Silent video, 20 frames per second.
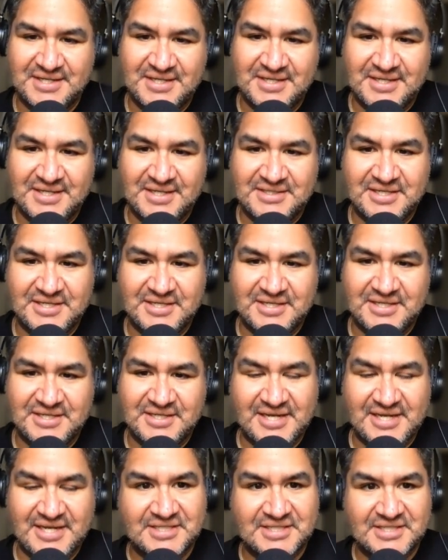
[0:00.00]
Today's
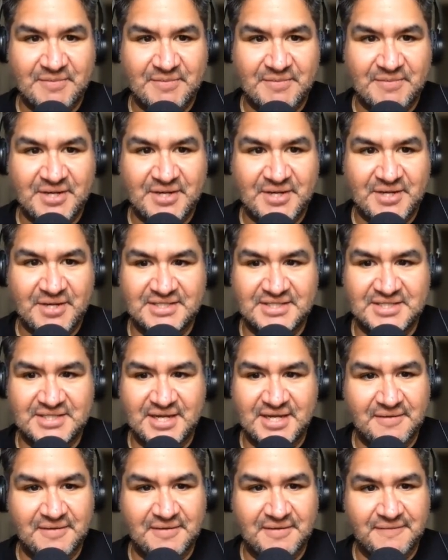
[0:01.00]
lesson, everybody, is
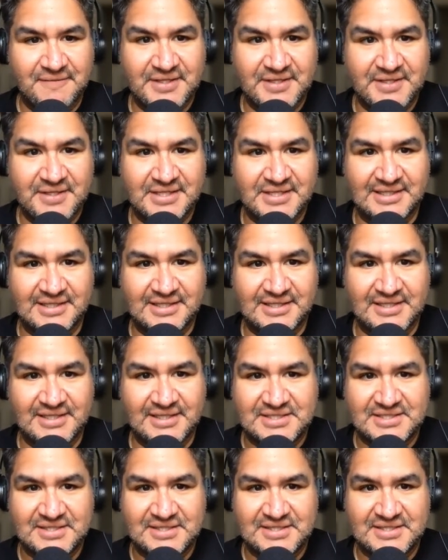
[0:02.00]
on affiliate
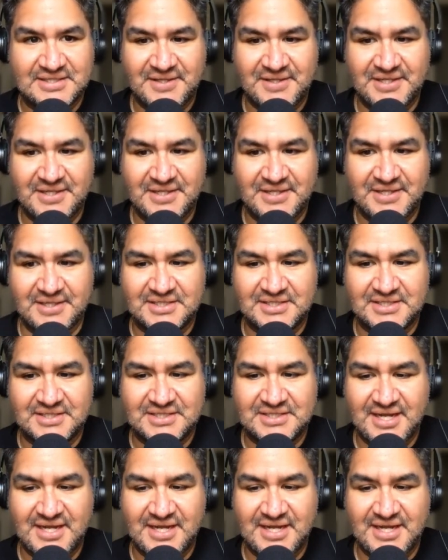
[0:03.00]
links. Affiliate links.
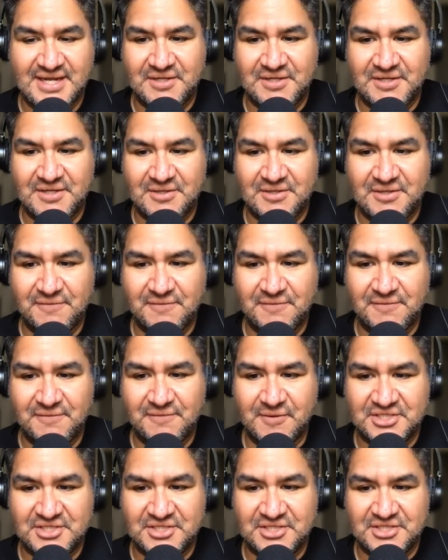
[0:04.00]
Today, I have a video from
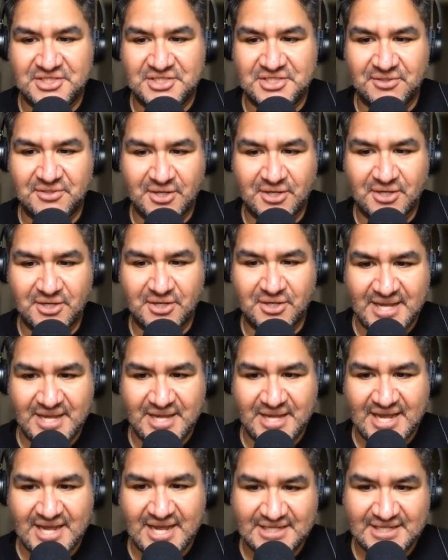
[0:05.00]
the channel called Matt.